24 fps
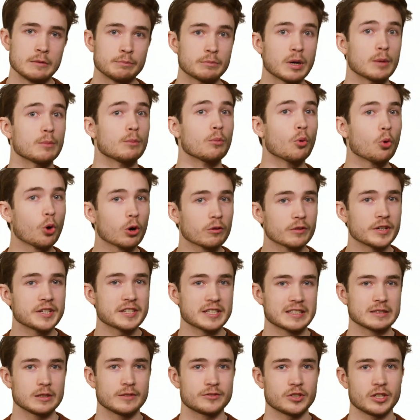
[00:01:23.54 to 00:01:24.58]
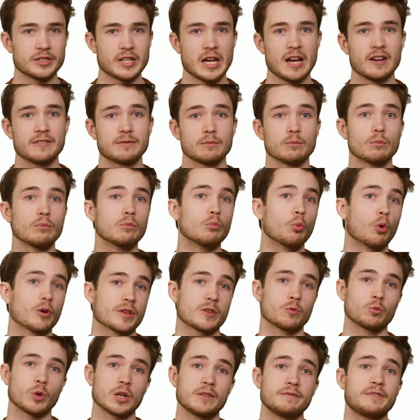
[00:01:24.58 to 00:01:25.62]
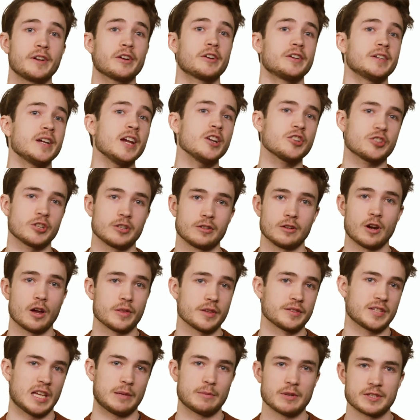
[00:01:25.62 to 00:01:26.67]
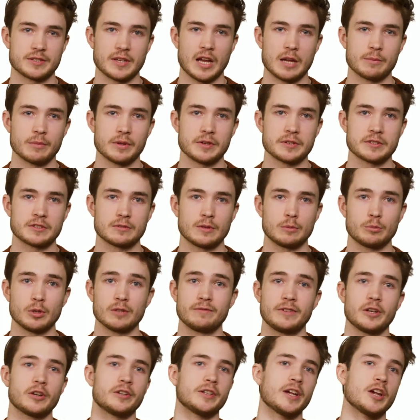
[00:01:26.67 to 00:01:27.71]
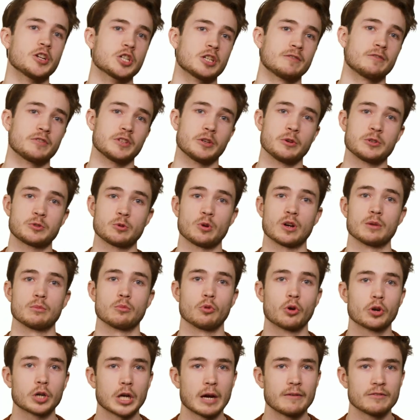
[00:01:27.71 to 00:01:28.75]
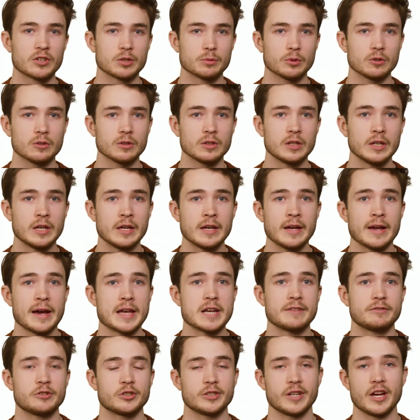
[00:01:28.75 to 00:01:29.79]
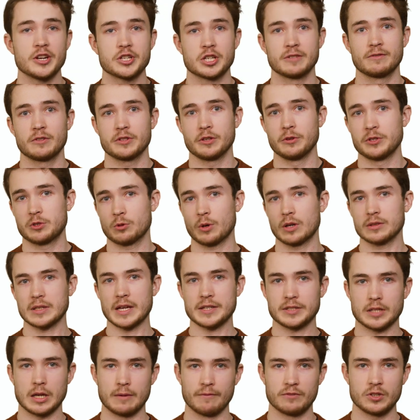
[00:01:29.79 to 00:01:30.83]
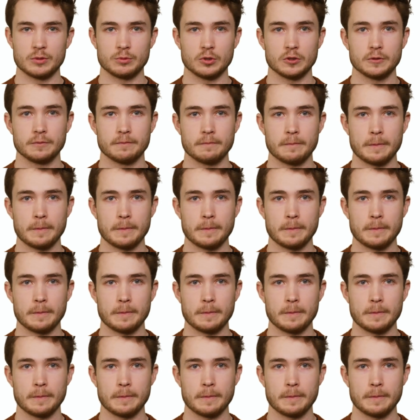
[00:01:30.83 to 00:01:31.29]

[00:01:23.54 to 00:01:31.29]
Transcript: But more recently, we've tried to have more than one variation on the same assignments, maybe a variation for those who are more comfortable and a variation for those who are less comfortable.